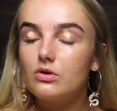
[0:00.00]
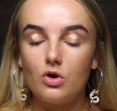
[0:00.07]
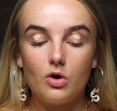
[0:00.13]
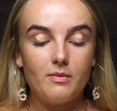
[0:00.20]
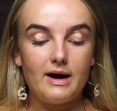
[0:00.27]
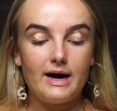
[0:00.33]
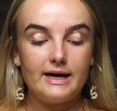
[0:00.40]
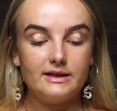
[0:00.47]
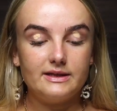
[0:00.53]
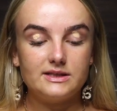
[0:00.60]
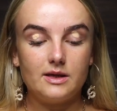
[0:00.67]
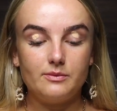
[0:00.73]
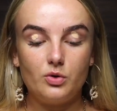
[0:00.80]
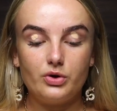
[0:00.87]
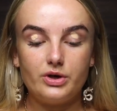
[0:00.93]
on my eyelids,
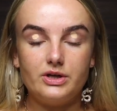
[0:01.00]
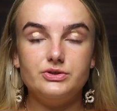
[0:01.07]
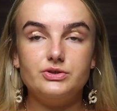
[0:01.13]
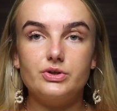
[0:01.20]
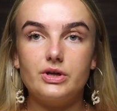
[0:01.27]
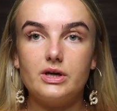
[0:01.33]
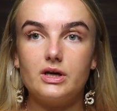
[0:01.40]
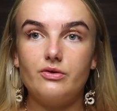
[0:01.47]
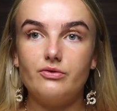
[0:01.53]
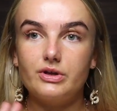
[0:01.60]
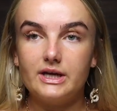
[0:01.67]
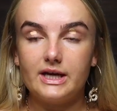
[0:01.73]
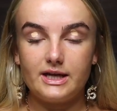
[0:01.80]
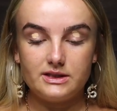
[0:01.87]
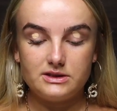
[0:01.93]
and I'm not going to do like a really
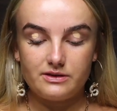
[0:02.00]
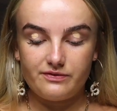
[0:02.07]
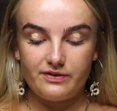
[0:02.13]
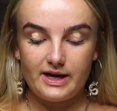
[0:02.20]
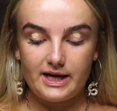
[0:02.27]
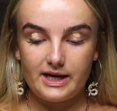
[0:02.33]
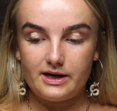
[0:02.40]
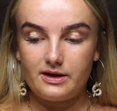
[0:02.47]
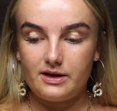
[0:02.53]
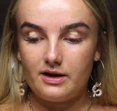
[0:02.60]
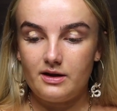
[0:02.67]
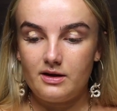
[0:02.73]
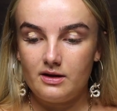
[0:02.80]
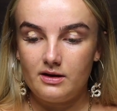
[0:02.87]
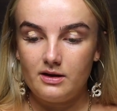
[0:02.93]
kind of defined
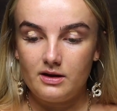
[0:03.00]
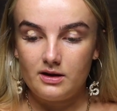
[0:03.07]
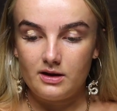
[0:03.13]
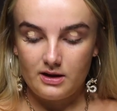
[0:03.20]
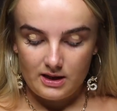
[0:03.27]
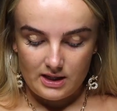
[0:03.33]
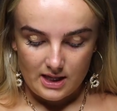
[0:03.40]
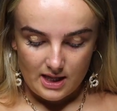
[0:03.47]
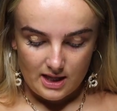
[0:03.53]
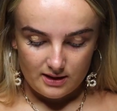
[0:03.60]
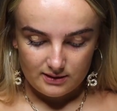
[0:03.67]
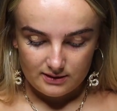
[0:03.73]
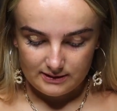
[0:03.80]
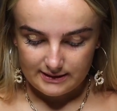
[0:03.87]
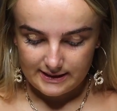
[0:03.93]

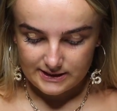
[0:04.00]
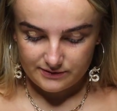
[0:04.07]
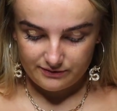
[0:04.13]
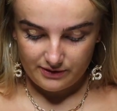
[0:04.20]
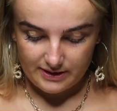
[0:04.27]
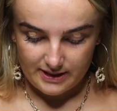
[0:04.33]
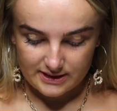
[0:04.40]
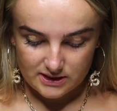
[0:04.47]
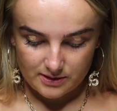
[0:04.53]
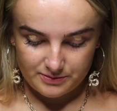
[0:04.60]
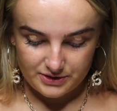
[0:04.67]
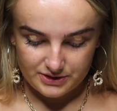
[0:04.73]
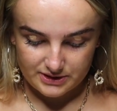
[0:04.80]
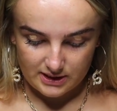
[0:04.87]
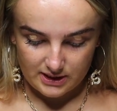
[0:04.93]
lid for this. I'm
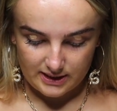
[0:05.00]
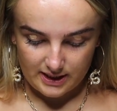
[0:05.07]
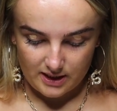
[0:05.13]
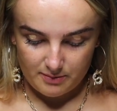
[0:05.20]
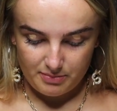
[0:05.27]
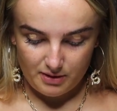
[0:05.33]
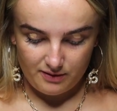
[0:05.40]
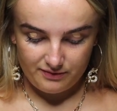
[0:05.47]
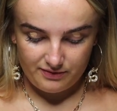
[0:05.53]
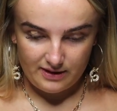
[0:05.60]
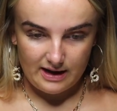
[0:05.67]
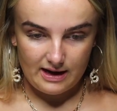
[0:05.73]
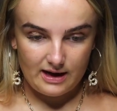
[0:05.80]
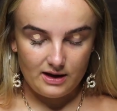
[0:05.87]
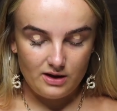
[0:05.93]
just going to kind of buff
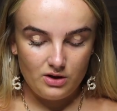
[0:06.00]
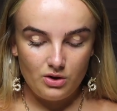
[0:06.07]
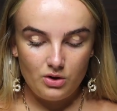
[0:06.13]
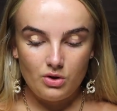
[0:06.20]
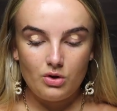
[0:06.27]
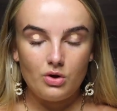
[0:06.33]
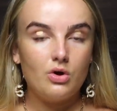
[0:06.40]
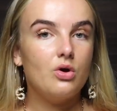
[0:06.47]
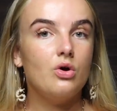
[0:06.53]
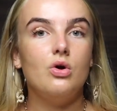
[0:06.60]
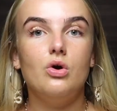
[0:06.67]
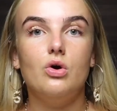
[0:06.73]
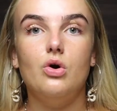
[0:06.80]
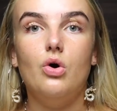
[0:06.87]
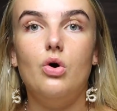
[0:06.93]
that
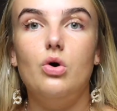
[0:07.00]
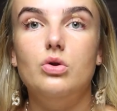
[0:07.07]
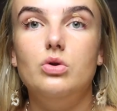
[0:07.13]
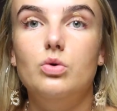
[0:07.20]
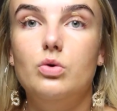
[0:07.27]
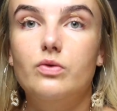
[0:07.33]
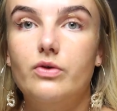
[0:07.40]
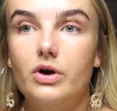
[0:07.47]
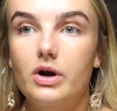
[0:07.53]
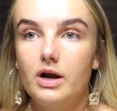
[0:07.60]
all over